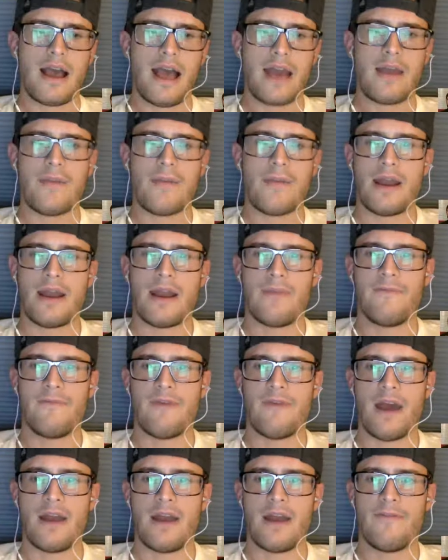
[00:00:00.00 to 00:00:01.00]

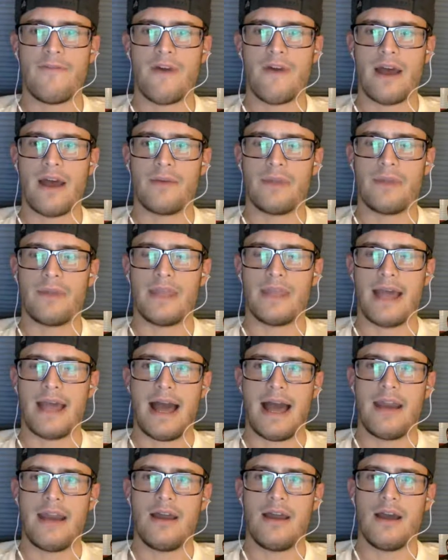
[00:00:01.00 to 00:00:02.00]
I'm fine with
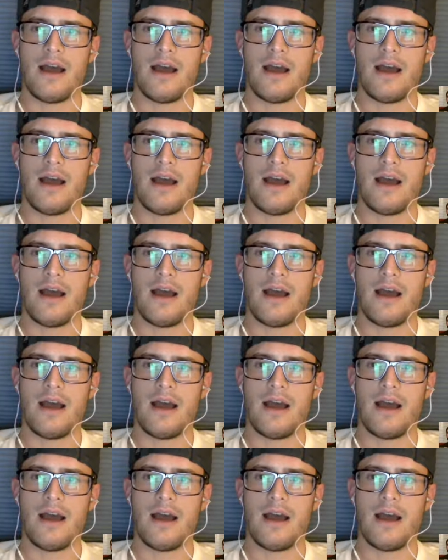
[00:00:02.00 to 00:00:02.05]
that.